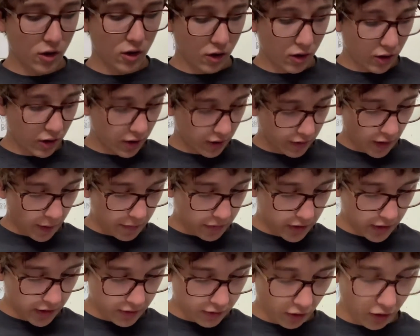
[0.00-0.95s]
Except
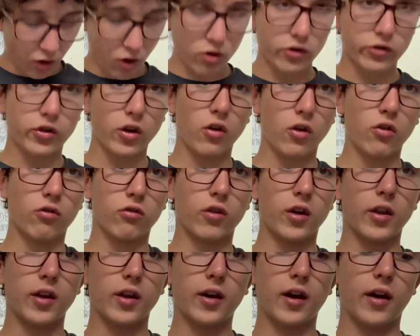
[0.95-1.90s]
these are also
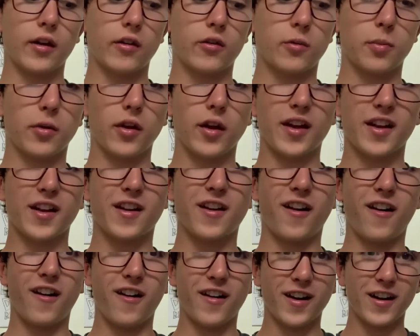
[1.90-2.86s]
really nice playing
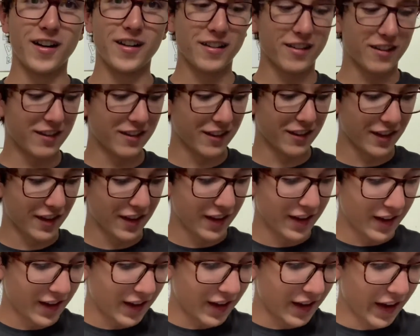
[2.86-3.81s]
cards.
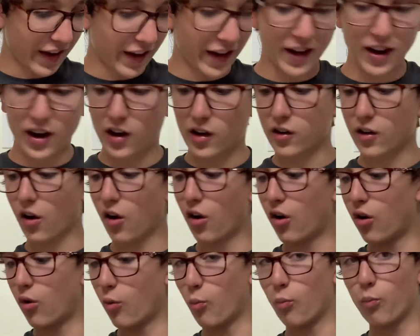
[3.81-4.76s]
And,
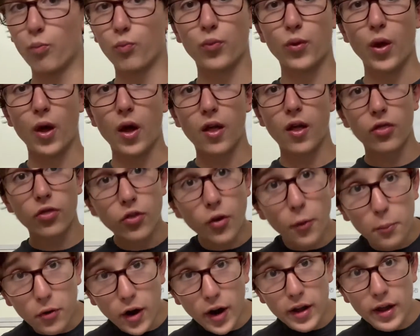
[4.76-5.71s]
the
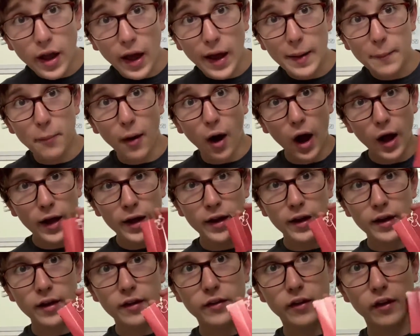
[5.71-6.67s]
brick I bought
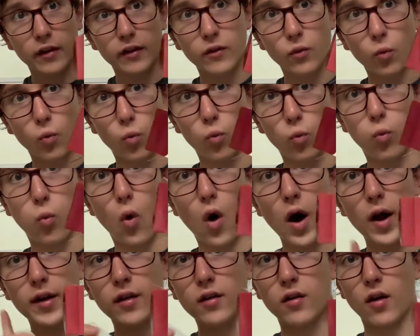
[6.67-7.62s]
is
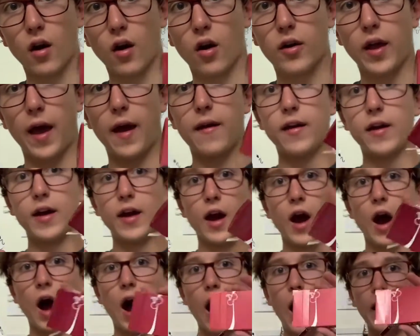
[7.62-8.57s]
okay.
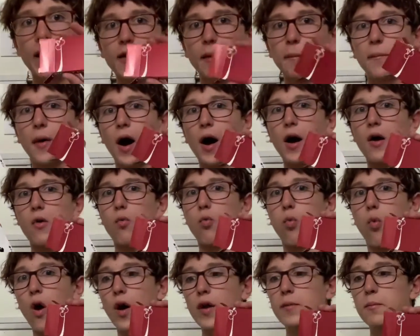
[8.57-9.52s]
I could buy
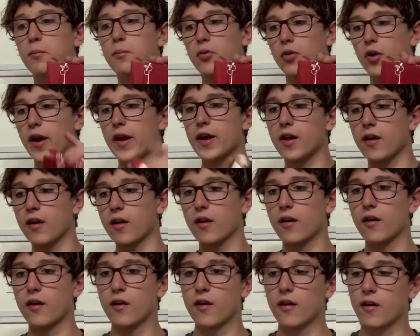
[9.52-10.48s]
one brick
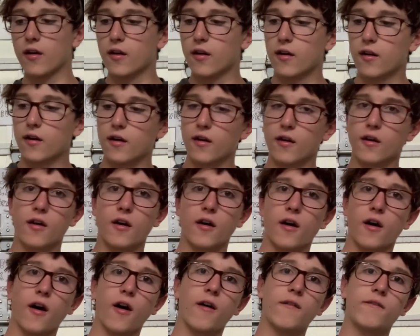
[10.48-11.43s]

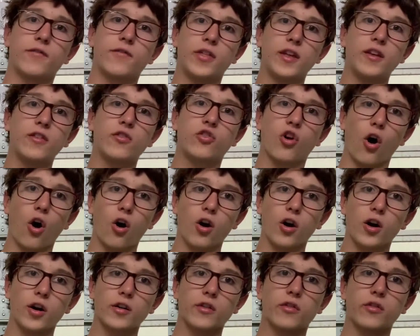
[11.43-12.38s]
of these
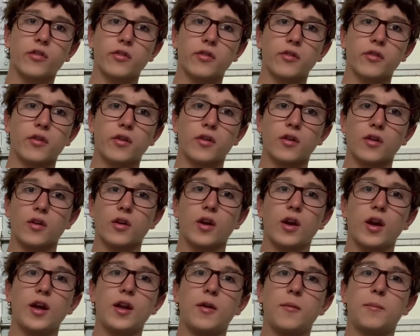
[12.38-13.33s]
cards
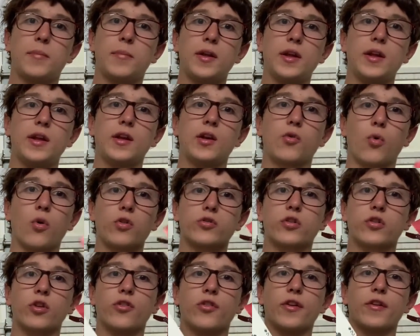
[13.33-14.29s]
and be equal
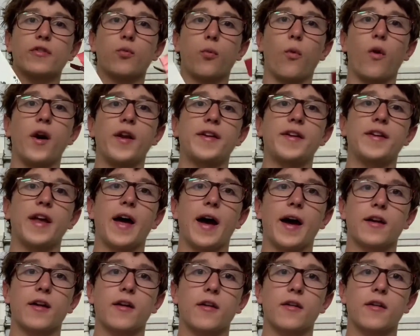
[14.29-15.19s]
to this one deck.